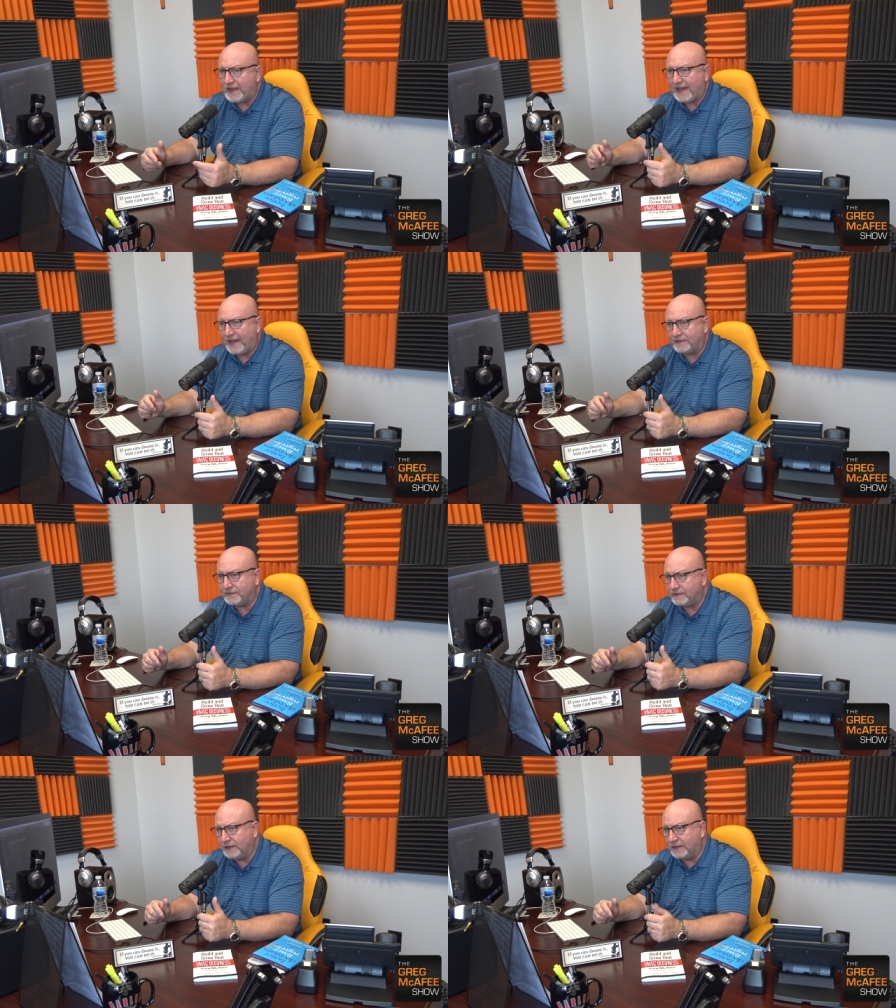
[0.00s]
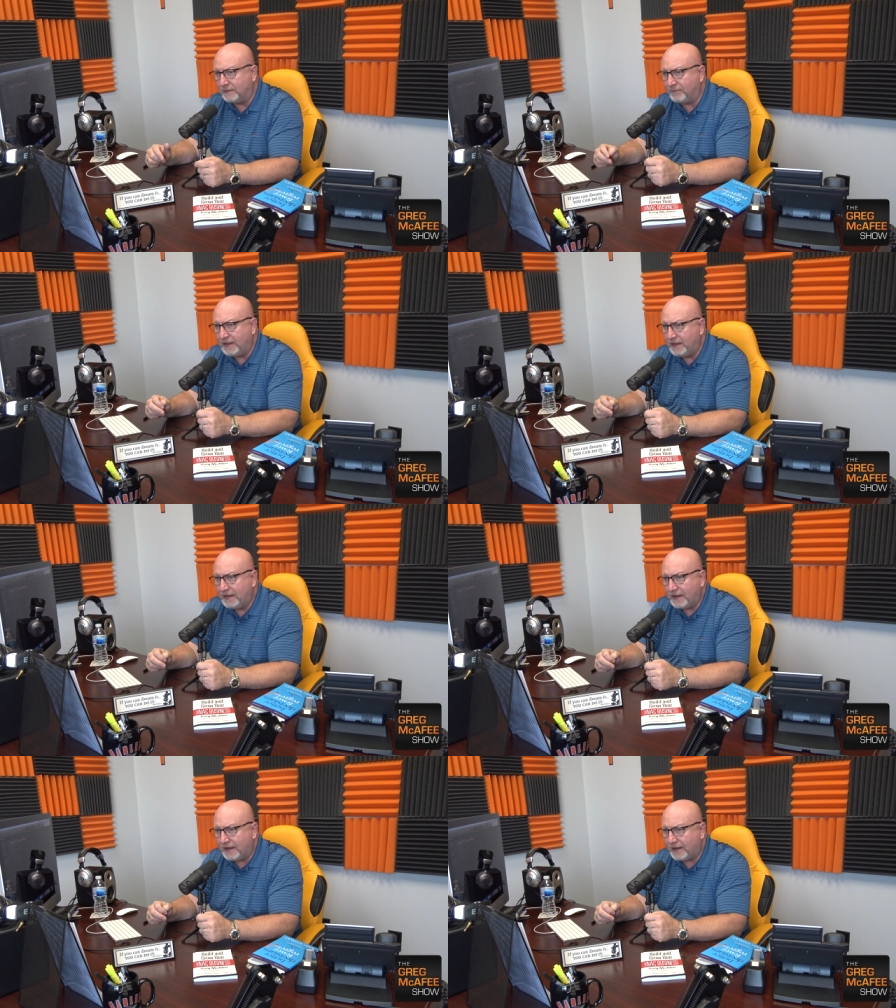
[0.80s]
that, um,
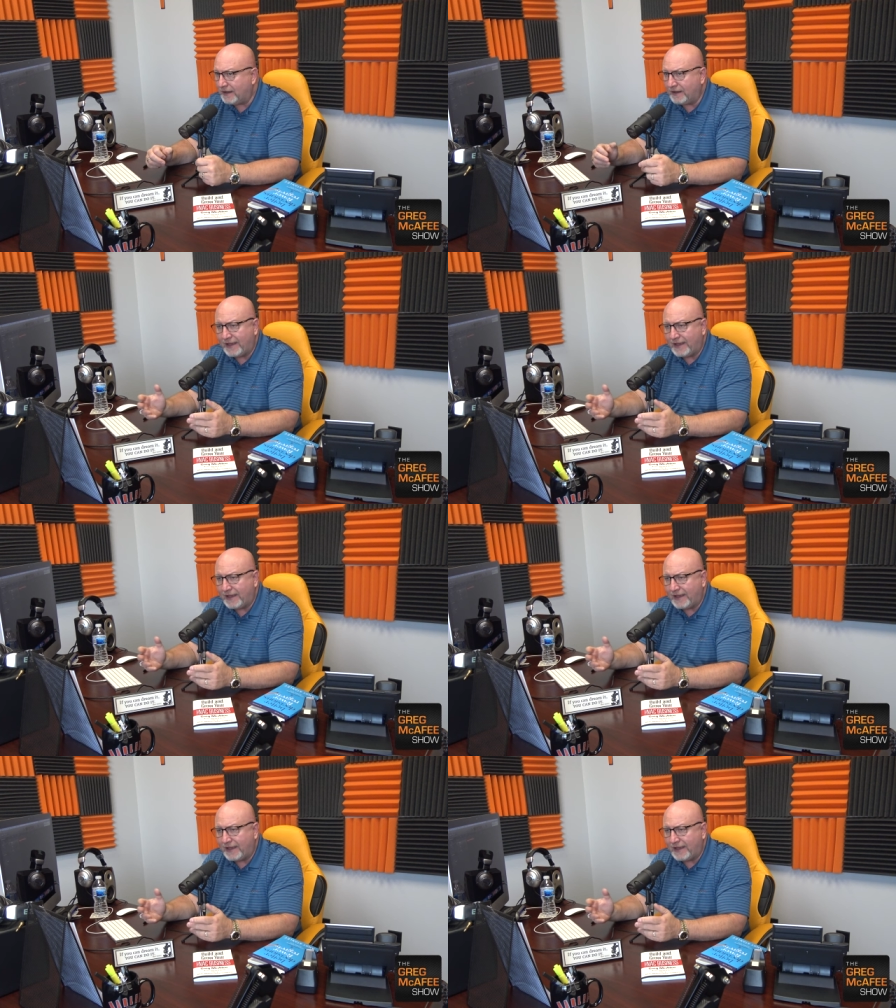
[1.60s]
I,